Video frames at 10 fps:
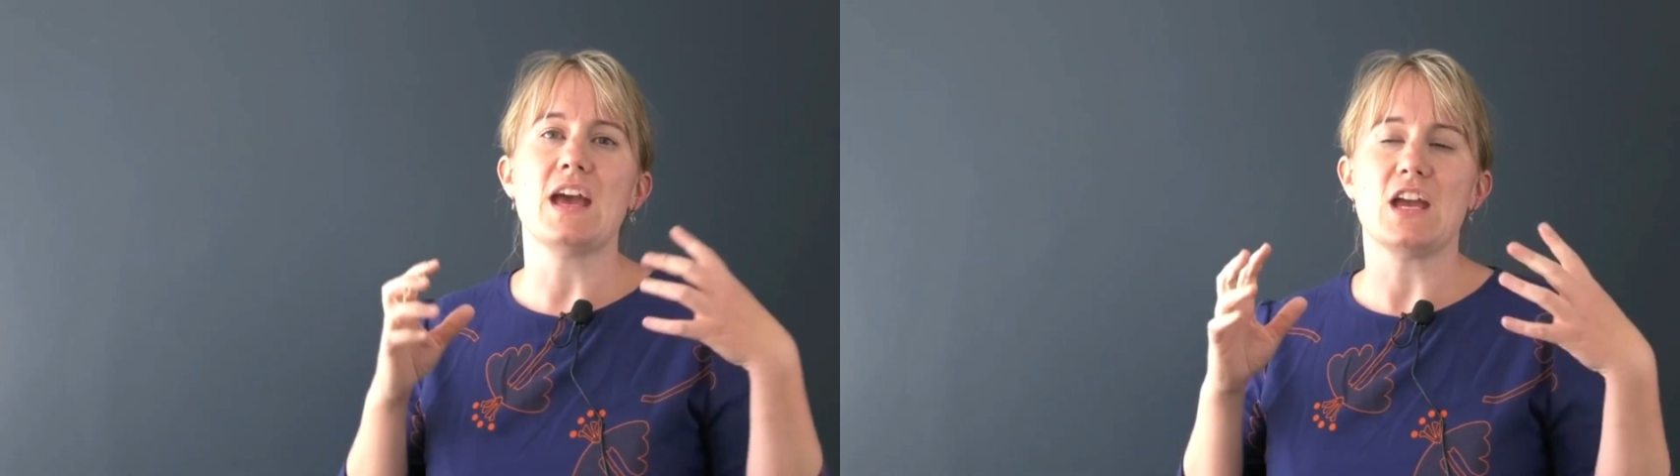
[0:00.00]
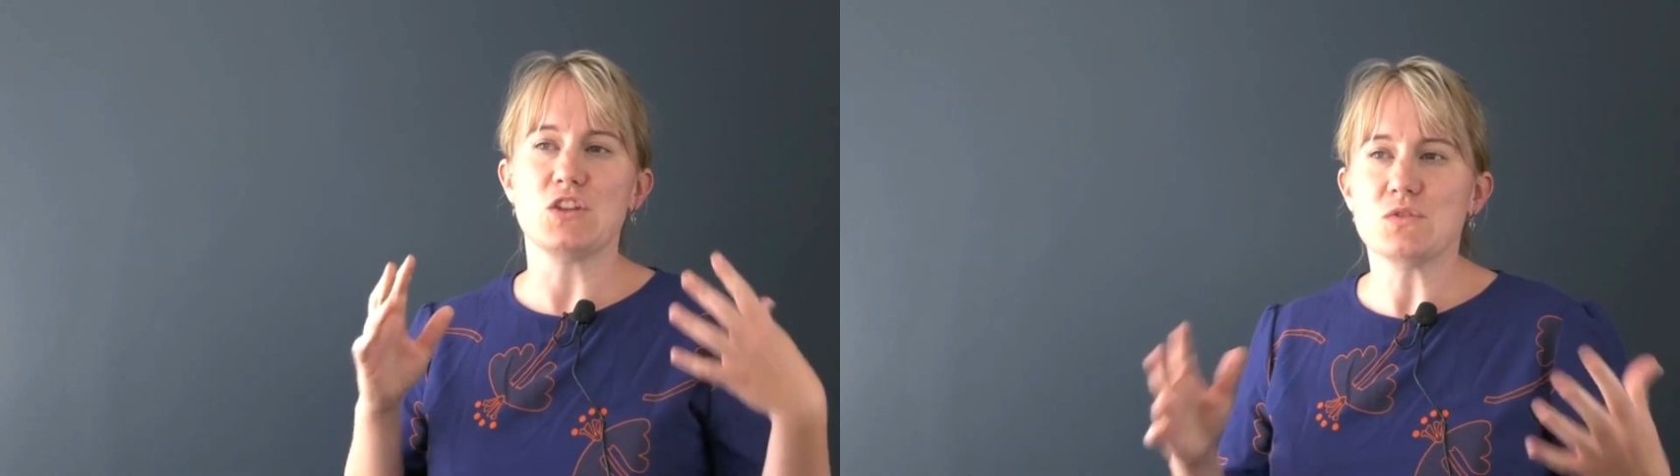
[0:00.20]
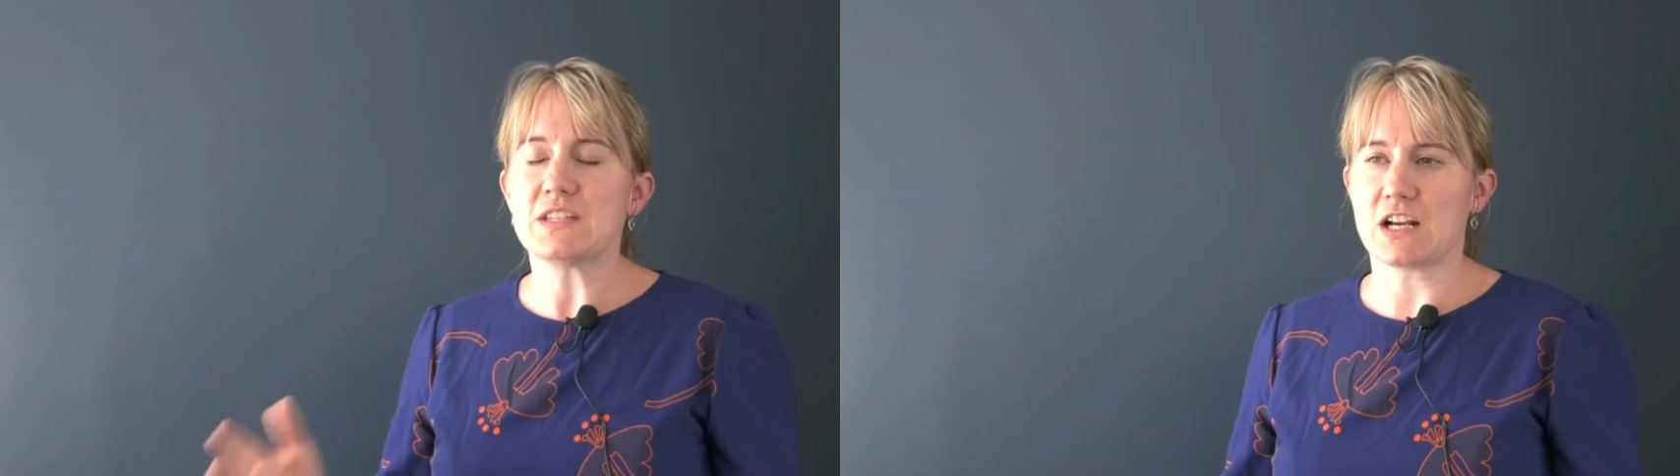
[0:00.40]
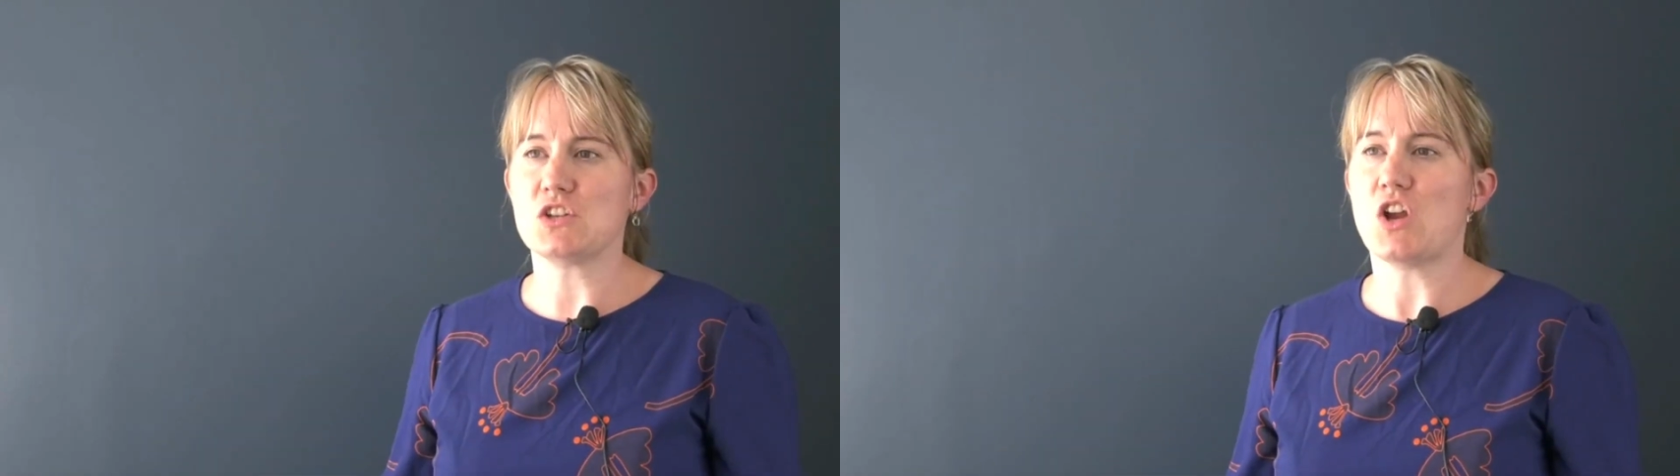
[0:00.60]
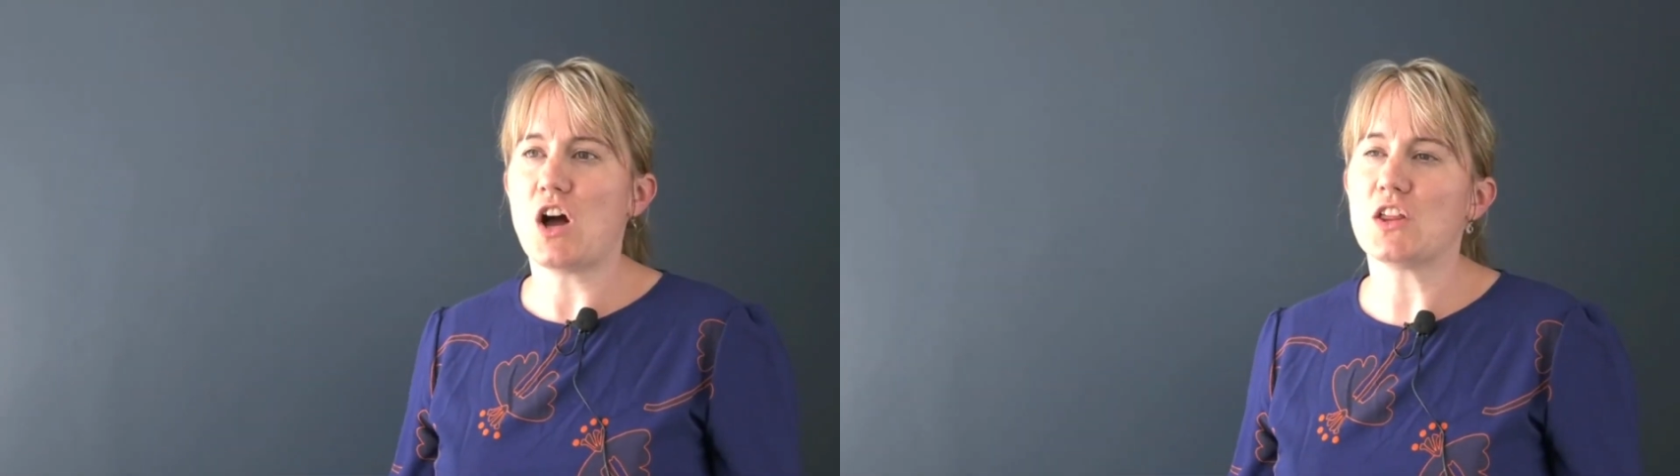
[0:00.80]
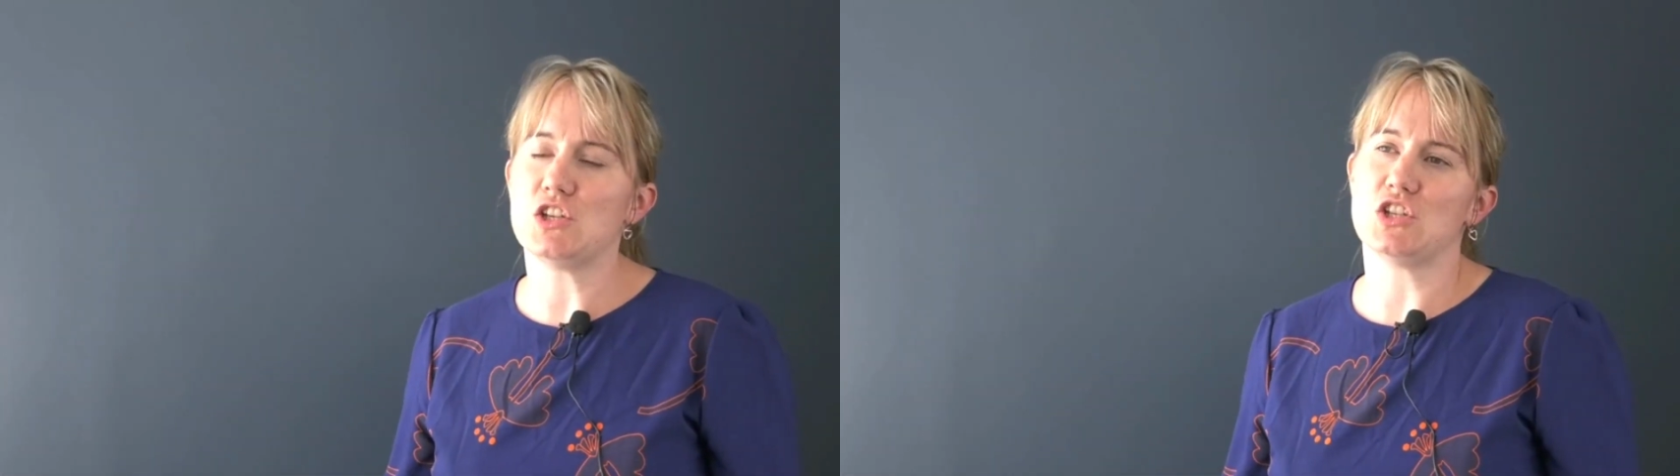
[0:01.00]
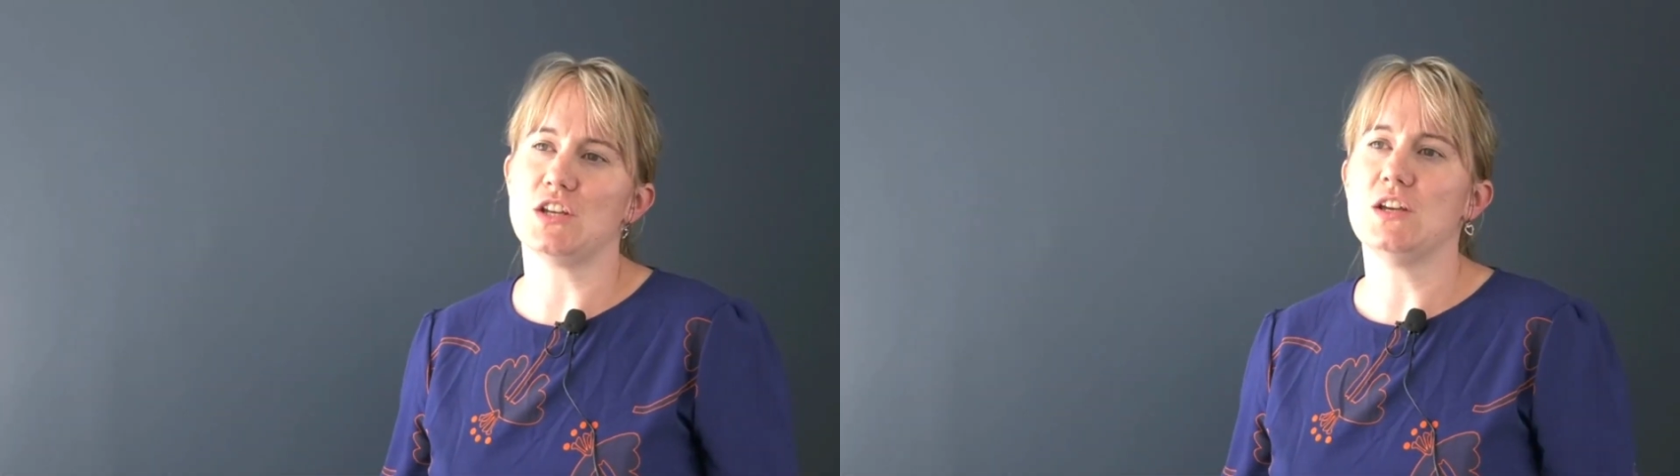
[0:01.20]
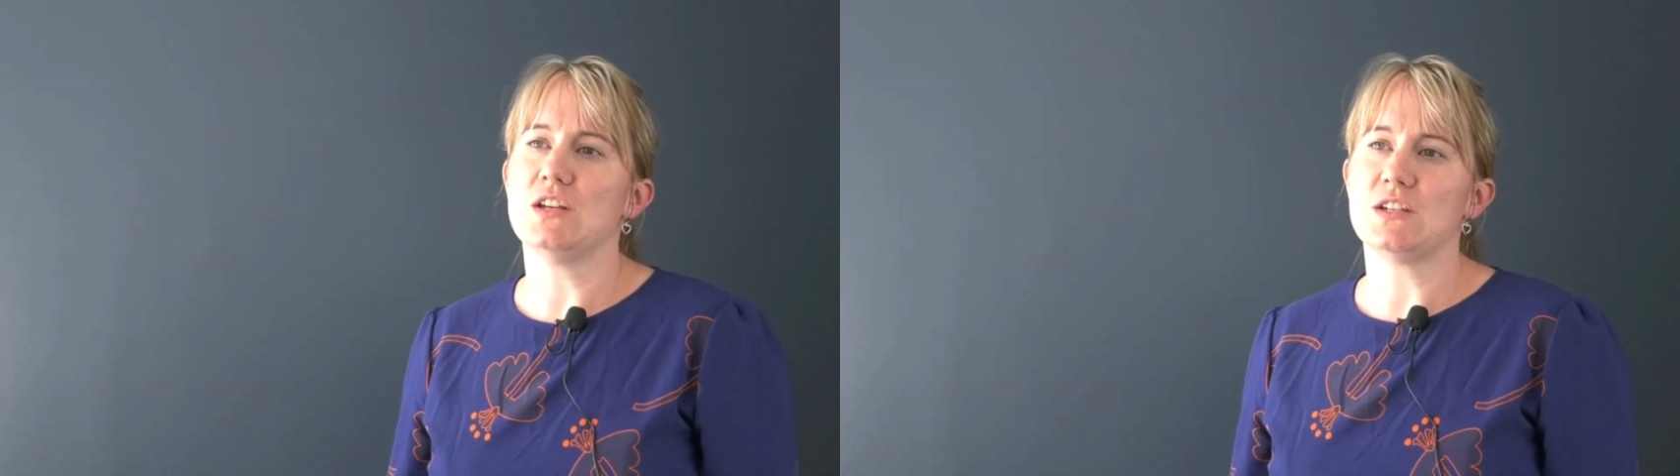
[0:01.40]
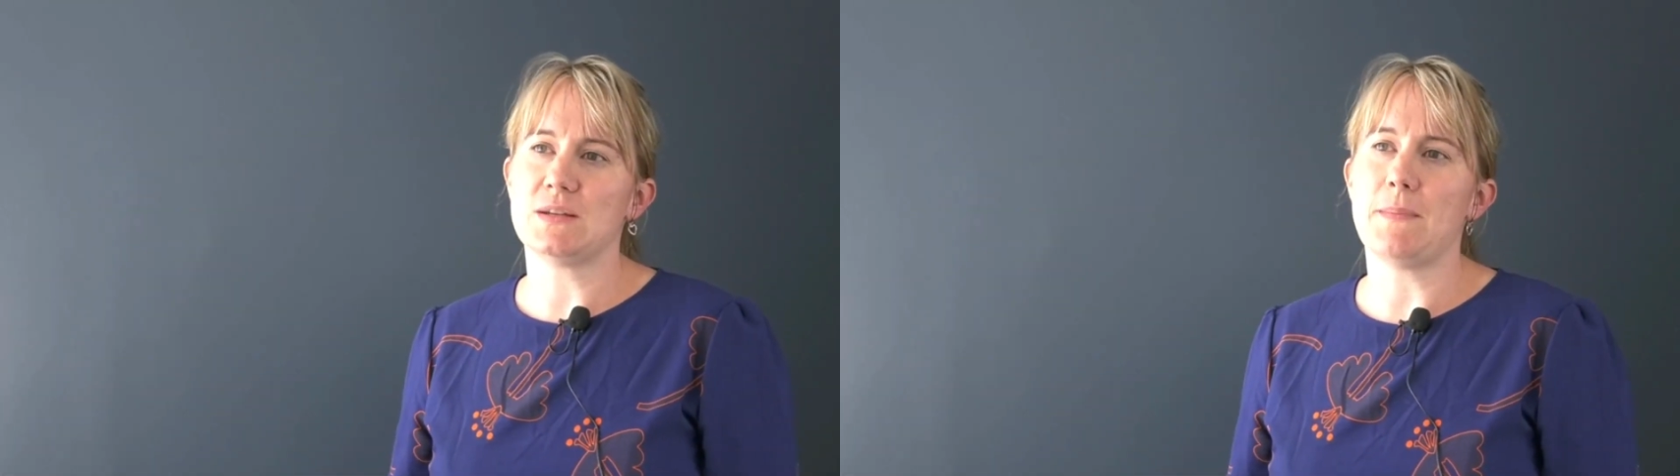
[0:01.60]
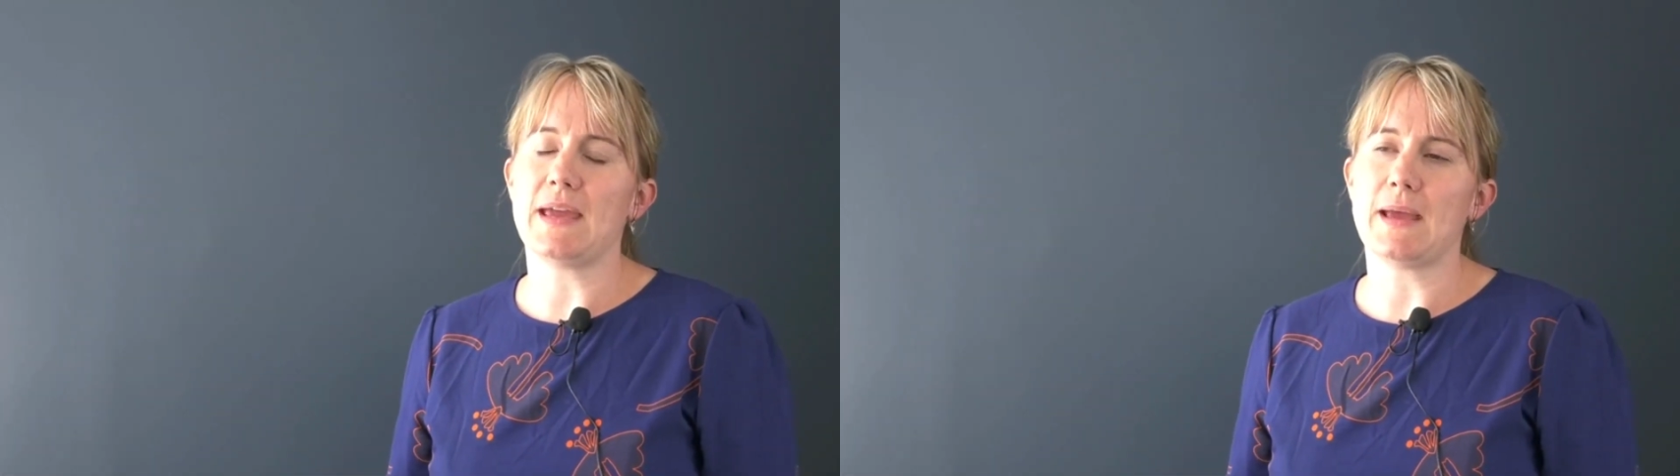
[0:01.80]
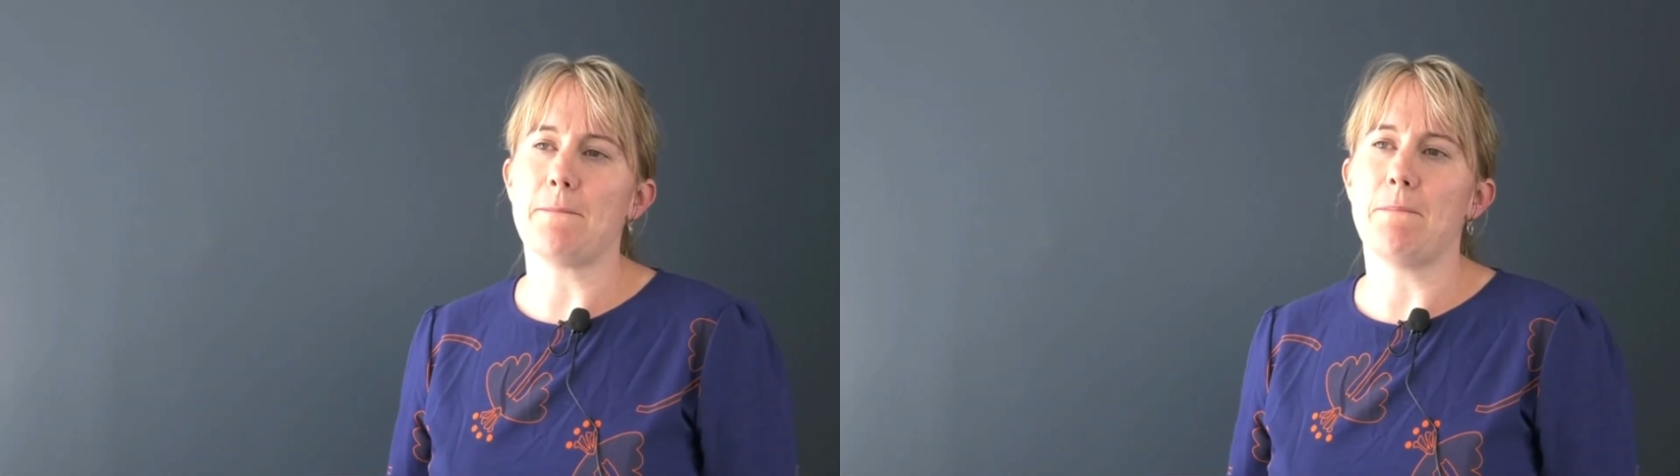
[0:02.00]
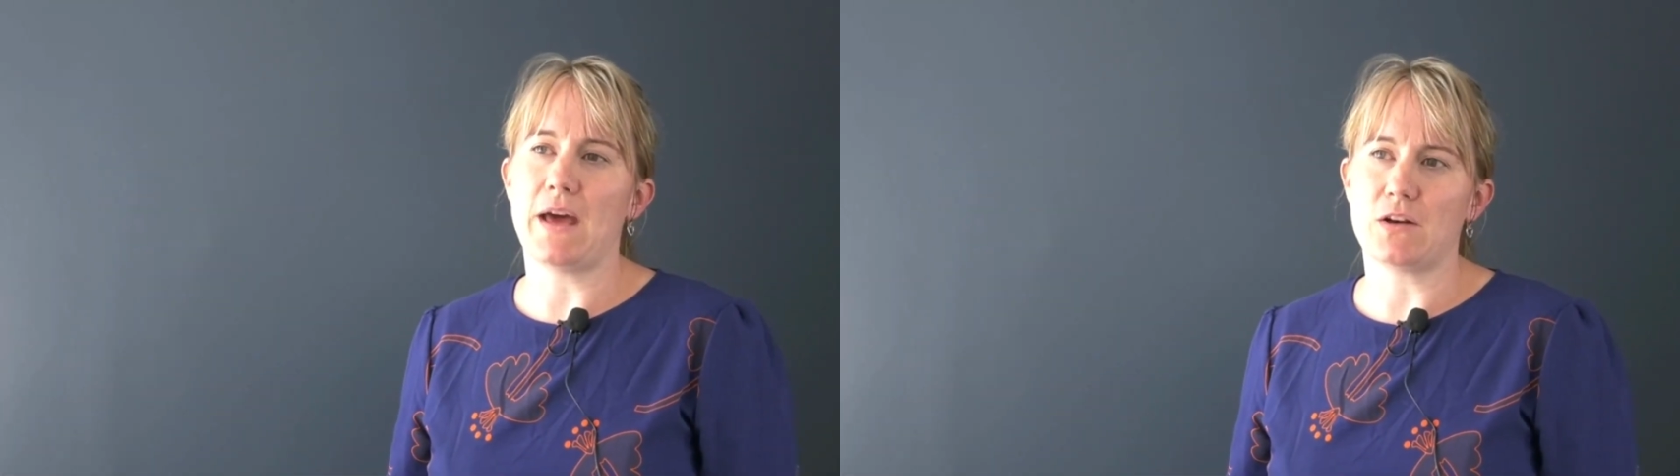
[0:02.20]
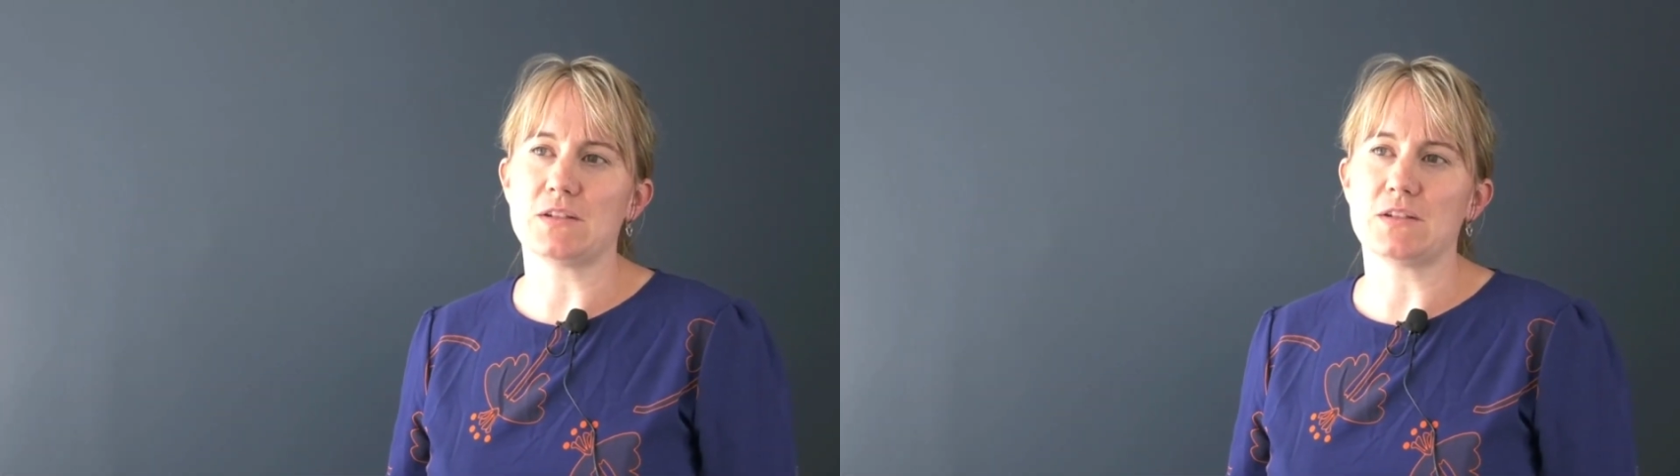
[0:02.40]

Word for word: and use technology to make it better,